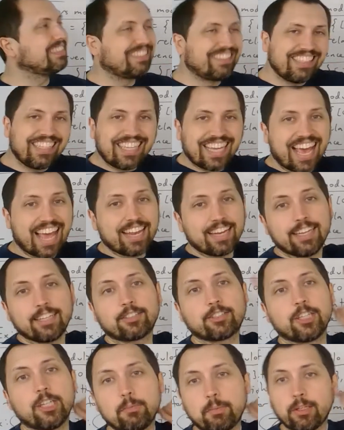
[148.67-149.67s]
Zn
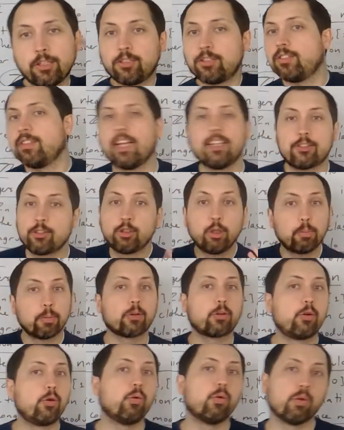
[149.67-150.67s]
is going to be, it's
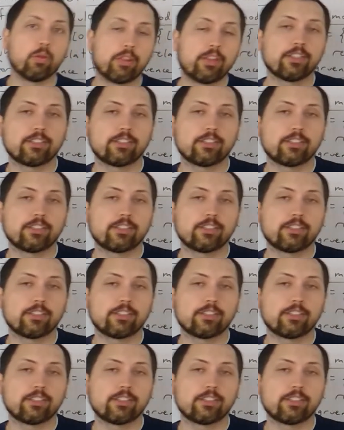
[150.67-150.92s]
super cool.